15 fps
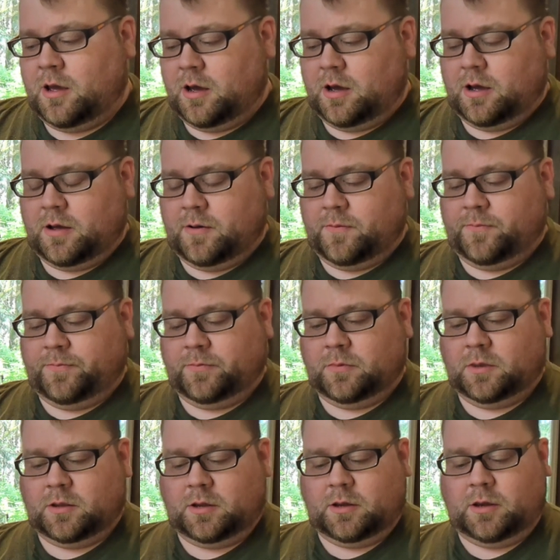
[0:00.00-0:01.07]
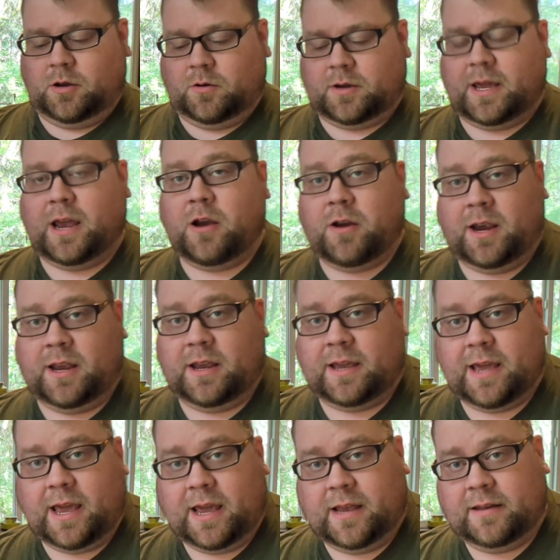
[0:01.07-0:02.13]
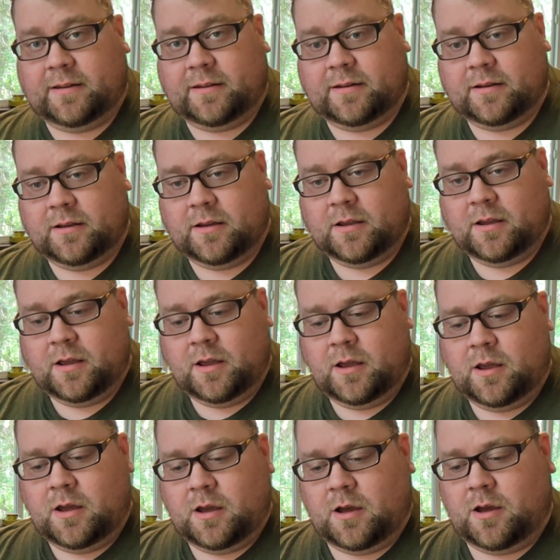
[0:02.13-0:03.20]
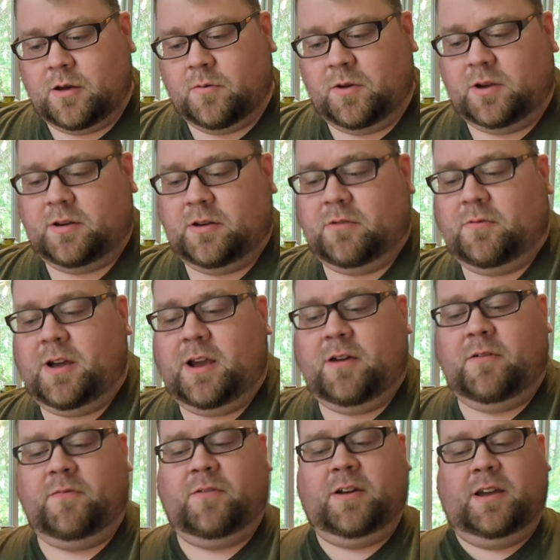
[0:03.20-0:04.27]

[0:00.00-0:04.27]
you know, carrying case, which is right over